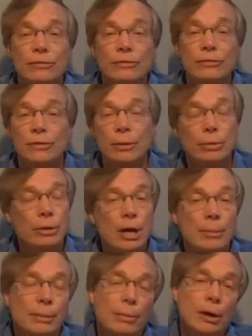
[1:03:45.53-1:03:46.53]
Comments that were
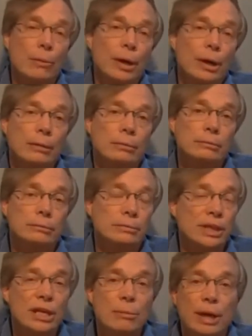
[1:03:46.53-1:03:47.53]
coming my way.
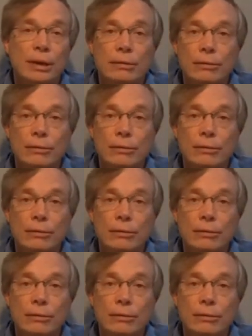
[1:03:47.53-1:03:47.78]
Emails.